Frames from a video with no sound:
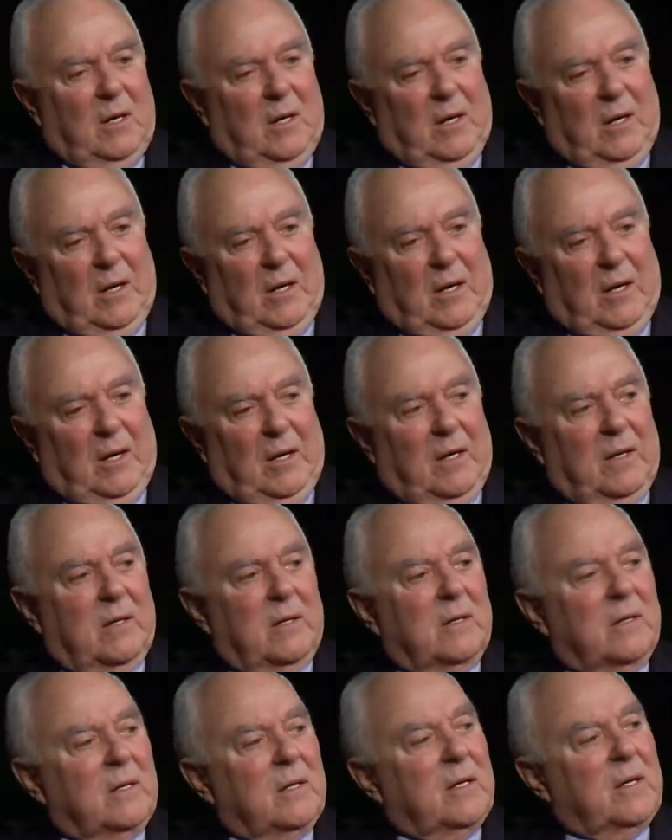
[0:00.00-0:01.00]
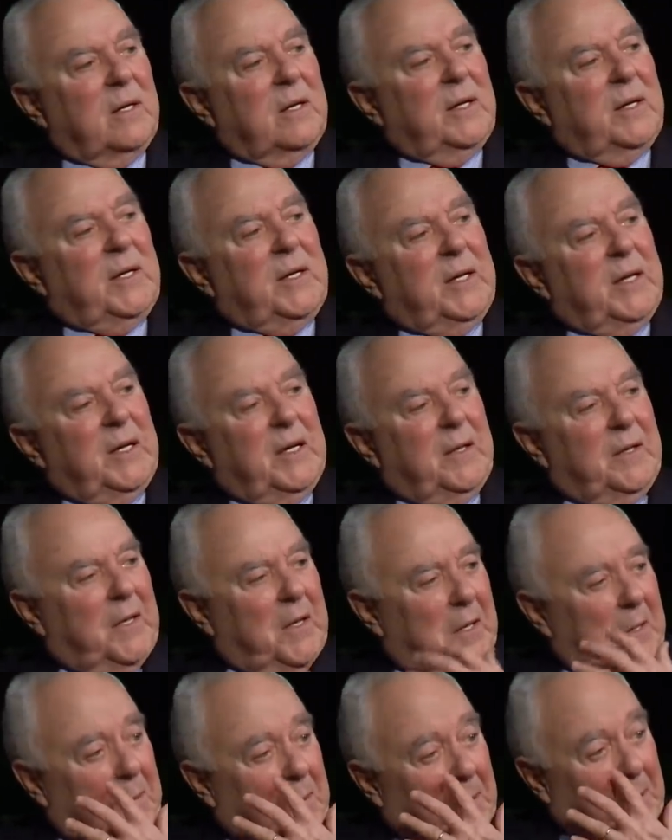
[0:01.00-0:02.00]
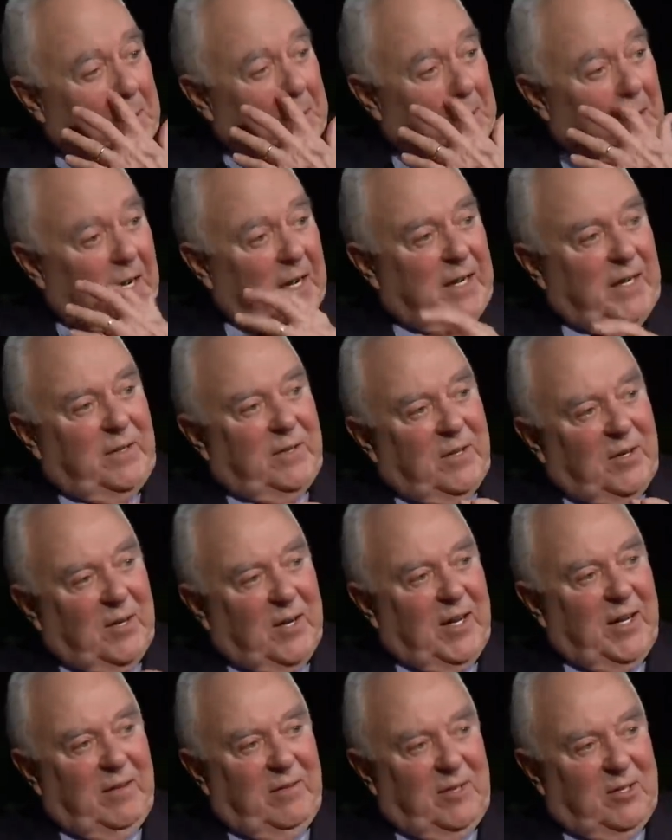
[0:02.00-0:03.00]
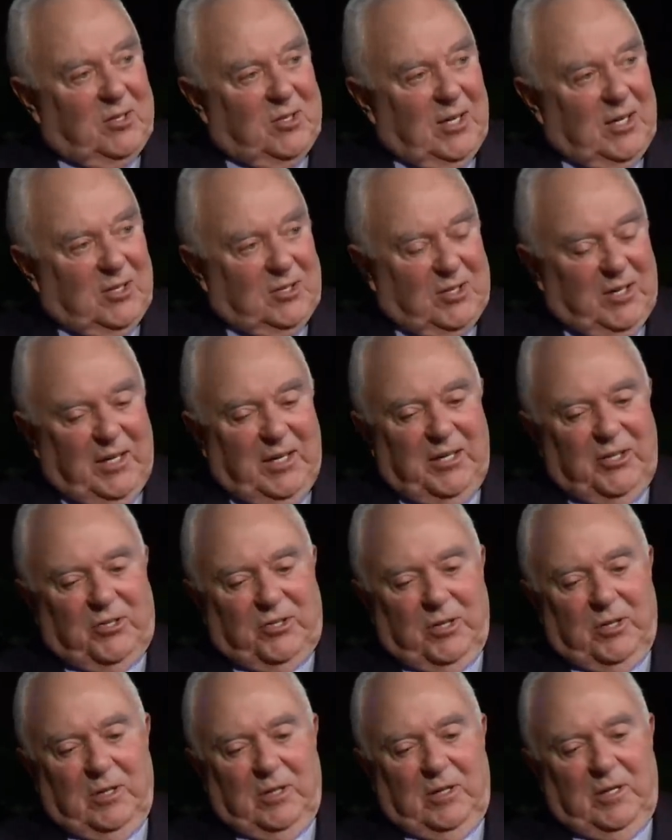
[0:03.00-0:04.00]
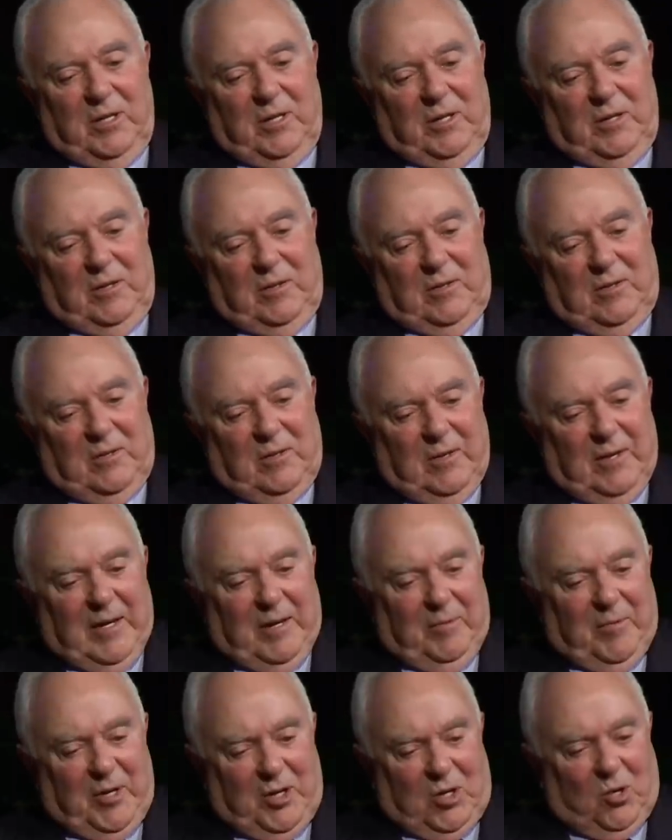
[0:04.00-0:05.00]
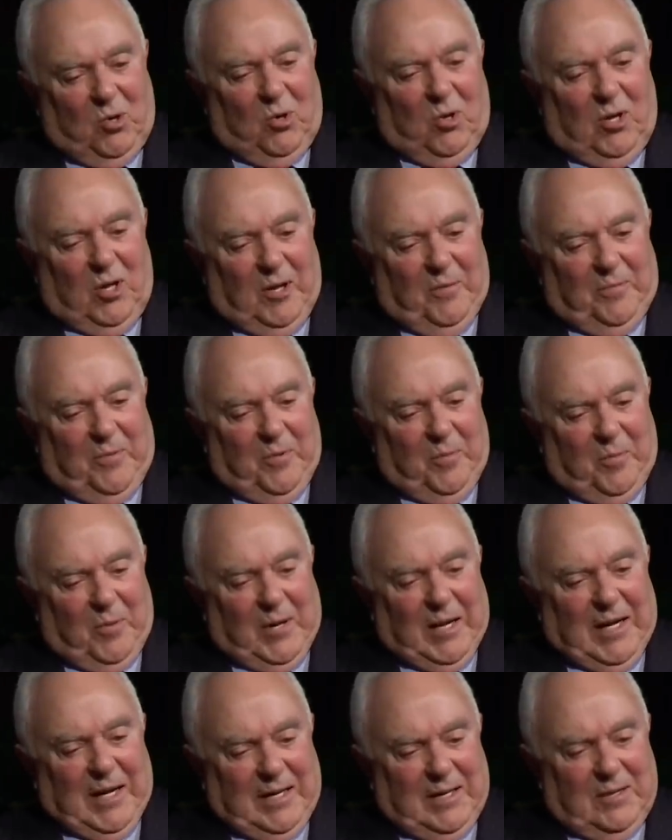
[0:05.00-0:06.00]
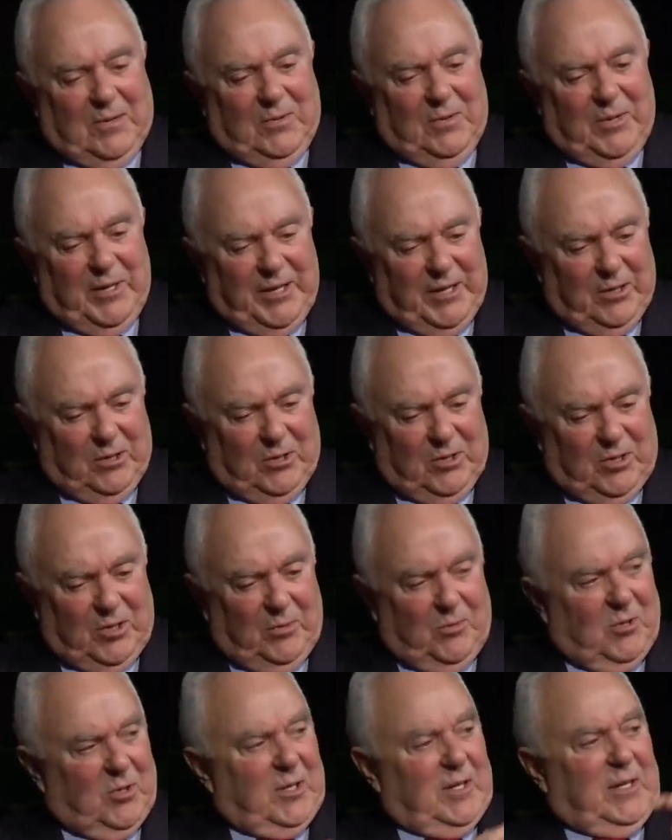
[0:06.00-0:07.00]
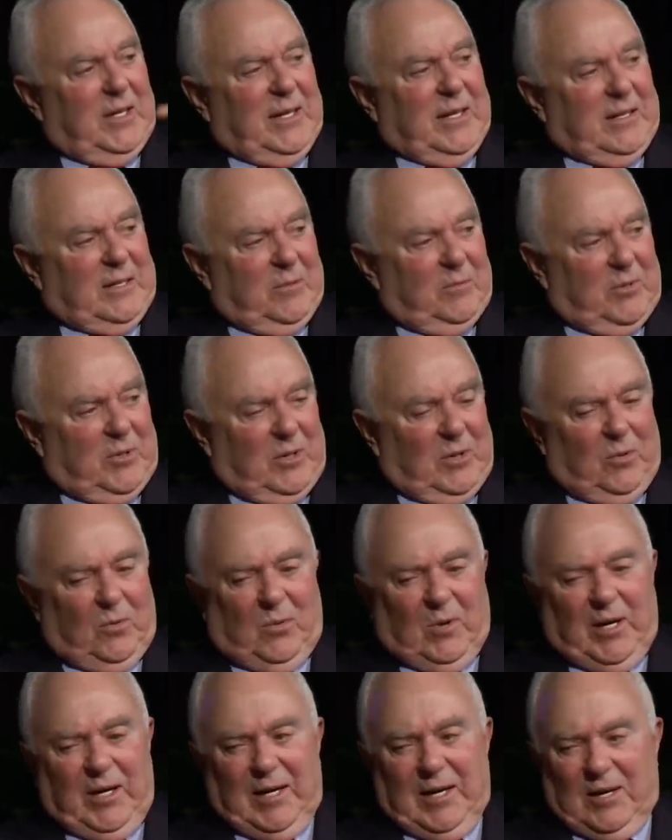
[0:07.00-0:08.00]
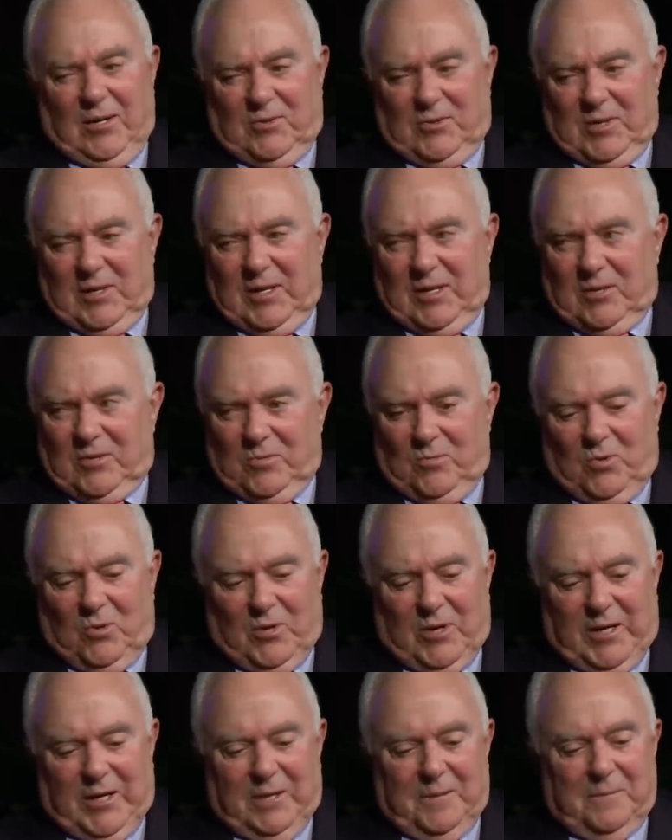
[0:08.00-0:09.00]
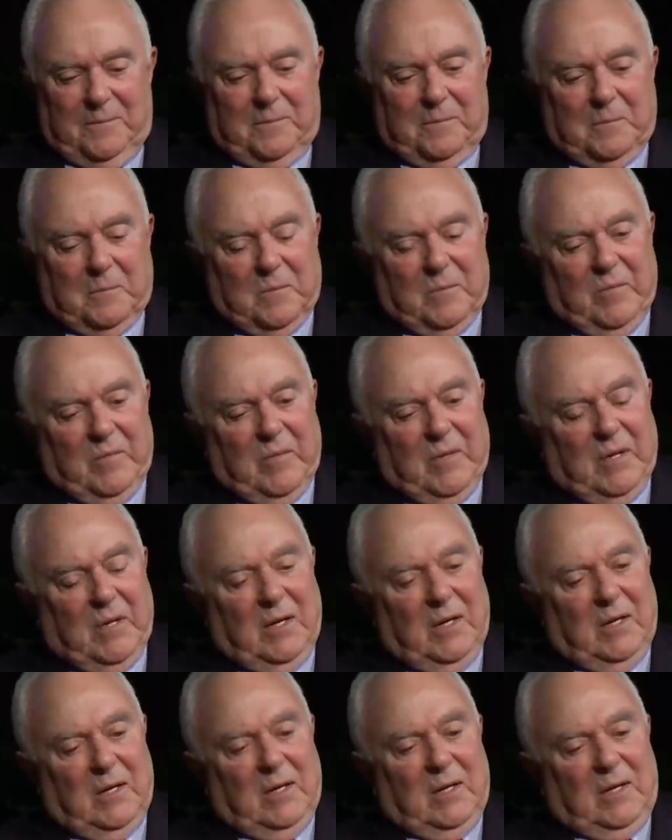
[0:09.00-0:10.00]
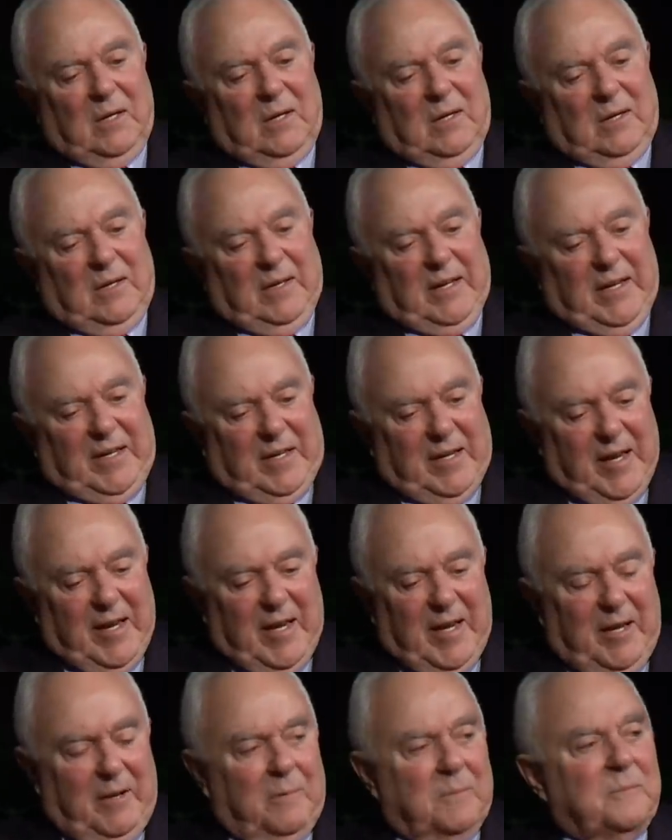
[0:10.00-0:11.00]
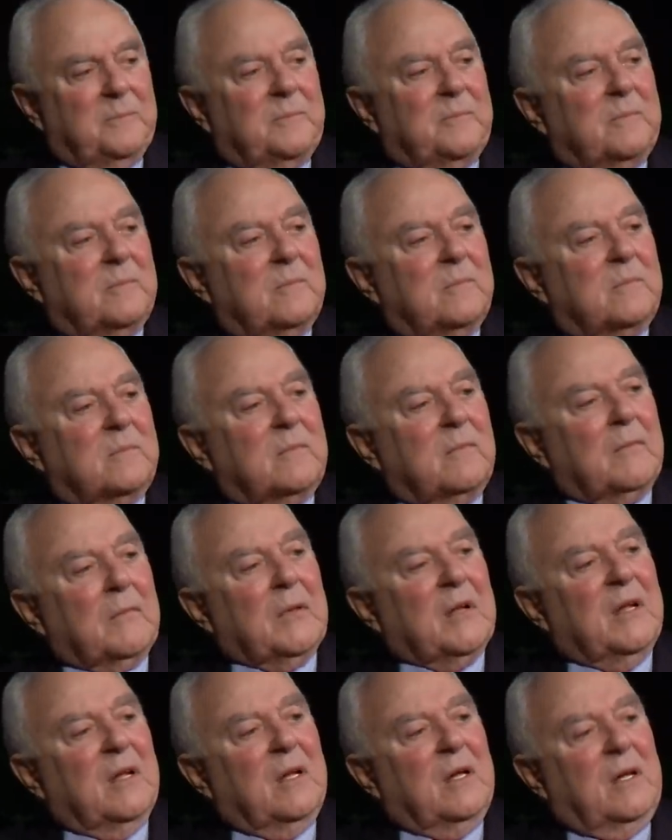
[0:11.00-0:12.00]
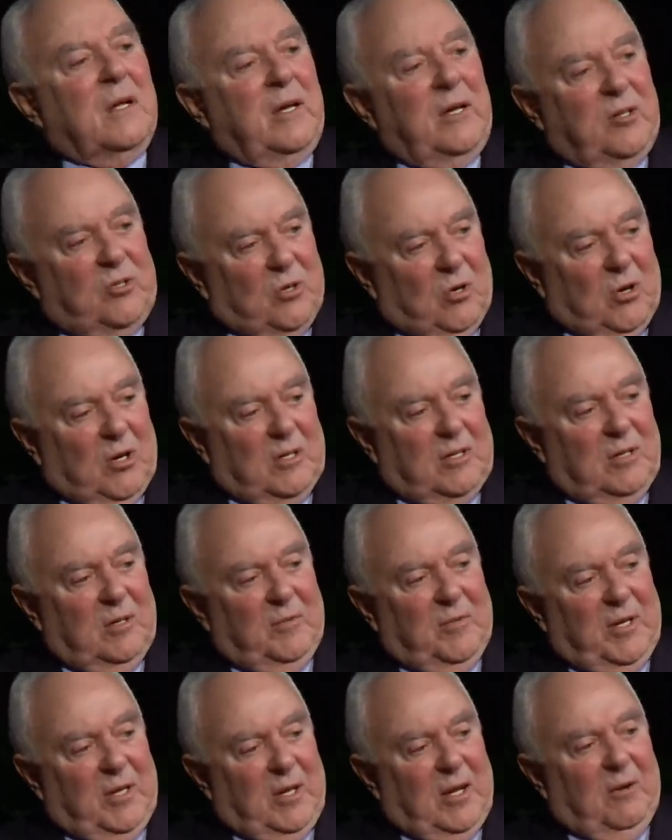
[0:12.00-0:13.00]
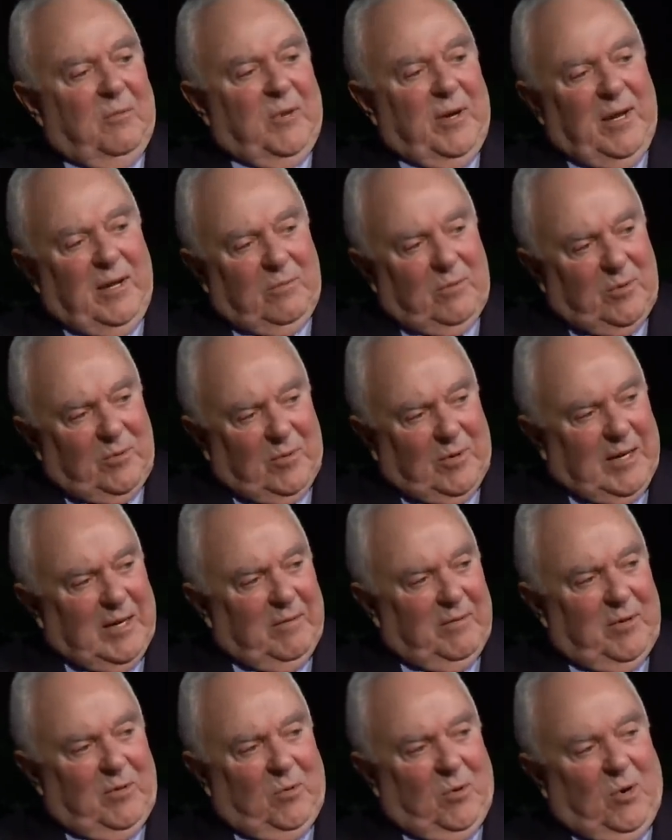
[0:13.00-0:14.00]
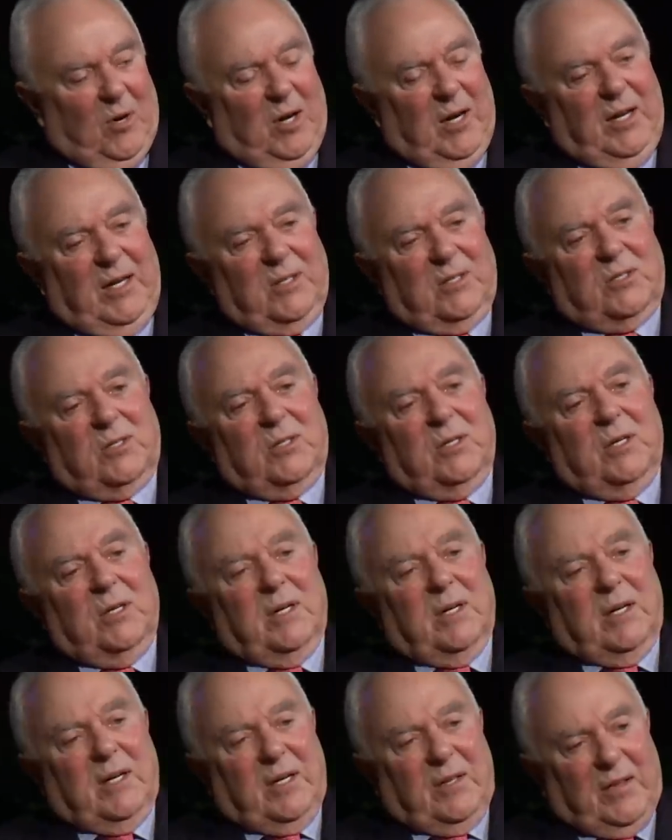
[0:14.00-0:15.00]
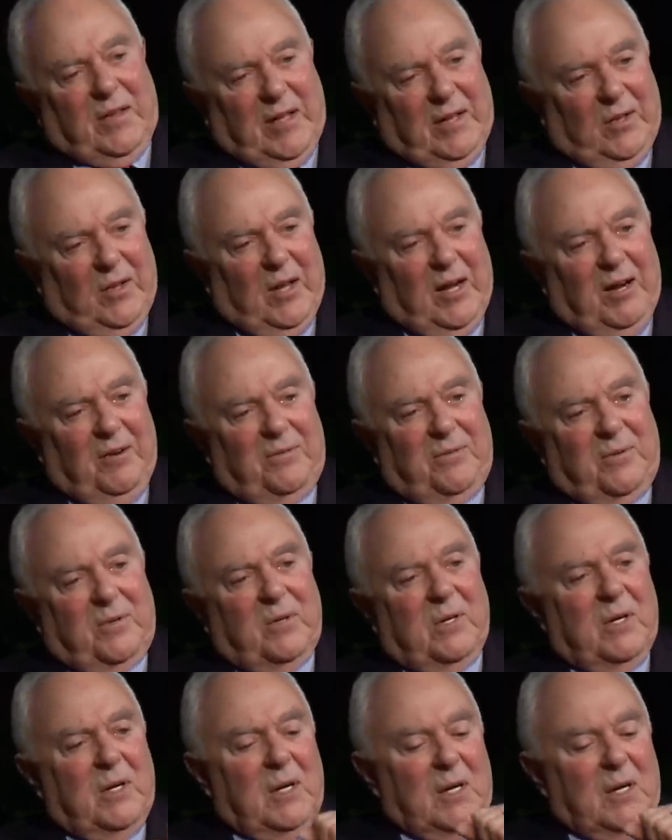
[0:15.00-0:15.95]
Uh, the, the, night, the night of the assassination, he had me call up the black leaders. He wanted to get them to the White House the next morning. They came. He talked to them. They left. We, had, we were having riots. They left.